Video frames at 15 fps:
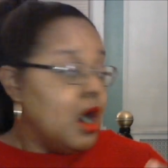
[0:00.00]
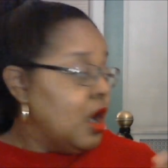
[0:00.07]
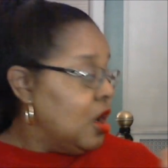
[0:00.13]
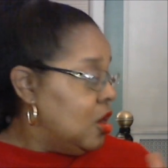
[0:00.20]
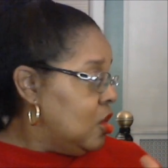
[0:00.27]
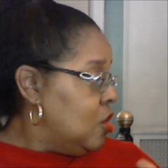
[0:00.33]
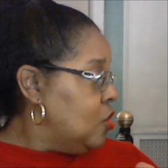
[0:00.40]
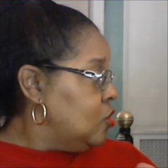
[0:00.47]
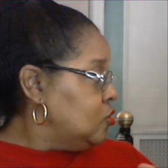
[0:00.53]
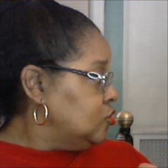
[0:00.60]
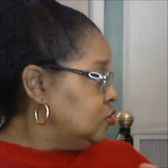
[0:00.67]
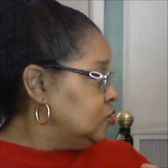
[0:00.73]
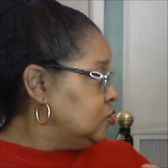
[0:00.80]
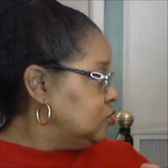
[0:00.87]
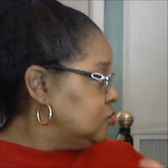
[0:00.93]
a
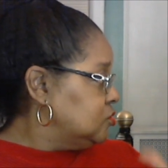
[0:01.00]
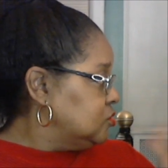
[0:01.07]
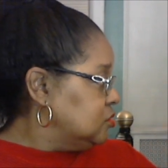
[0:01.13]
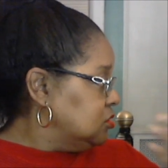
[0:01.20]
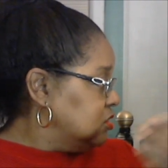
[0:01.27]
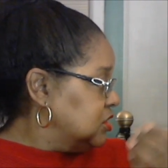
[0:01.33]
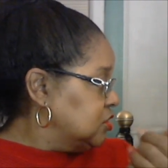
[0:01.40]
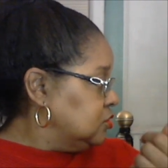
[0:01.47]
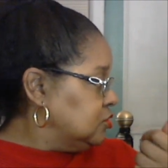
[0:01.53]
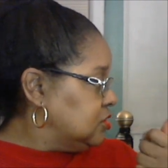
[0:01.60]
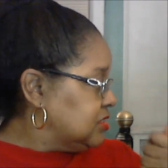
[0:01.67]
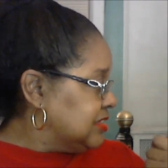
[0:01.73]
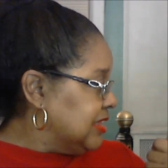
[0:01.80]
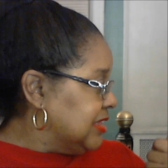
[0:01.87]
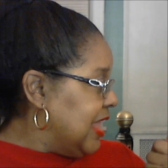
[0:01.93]
whole little
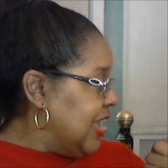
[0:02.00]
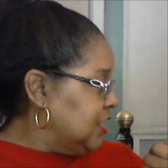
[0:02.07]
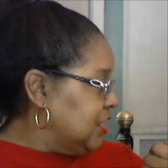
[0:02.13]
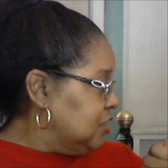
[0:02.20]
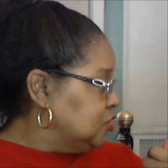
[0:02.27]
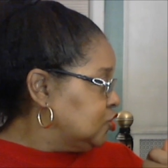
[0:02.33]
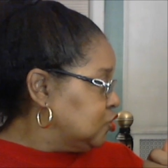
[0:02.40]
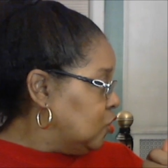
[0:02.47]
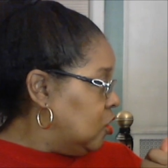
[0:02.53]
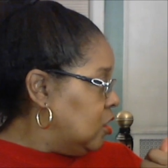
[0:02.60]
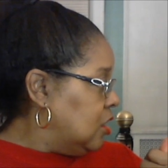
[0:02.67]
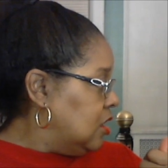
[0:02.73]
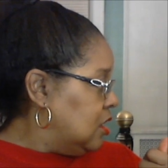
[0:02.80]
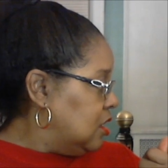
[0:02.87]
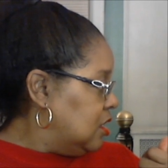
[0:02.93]
sliding
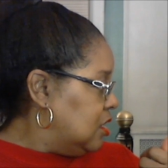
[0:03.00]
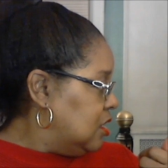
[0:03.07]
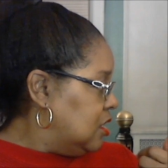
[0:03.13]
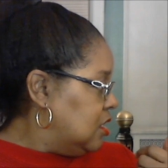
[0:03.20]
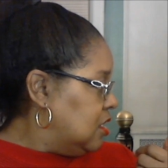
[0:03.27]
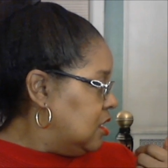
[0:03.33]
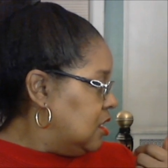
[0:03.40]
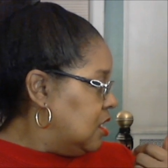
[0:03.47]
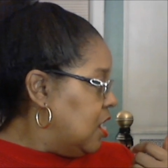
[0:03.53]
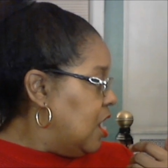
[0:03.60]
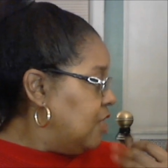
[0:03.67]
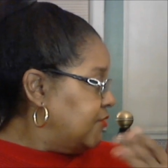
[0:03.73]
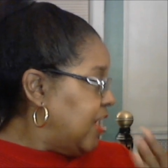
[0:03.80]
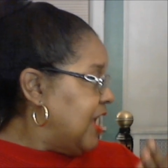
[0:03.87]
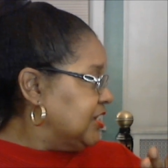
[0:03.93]
drawer
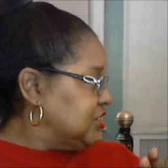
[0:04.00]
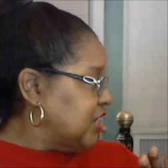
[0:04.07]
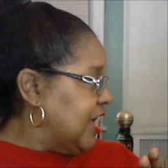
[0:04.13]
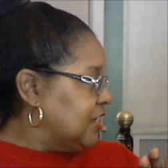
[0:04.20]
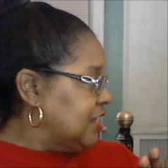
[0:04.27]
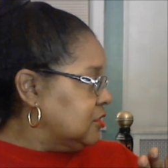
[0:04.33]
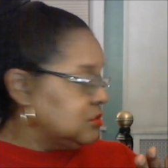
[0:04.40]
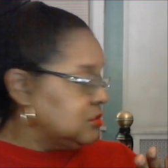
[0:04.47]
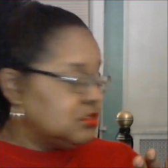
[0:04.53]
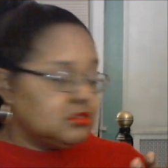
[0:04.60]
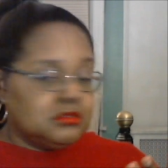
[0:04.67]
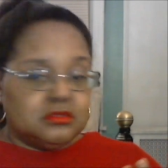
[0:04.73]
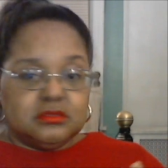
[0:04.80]
of eyeshadows.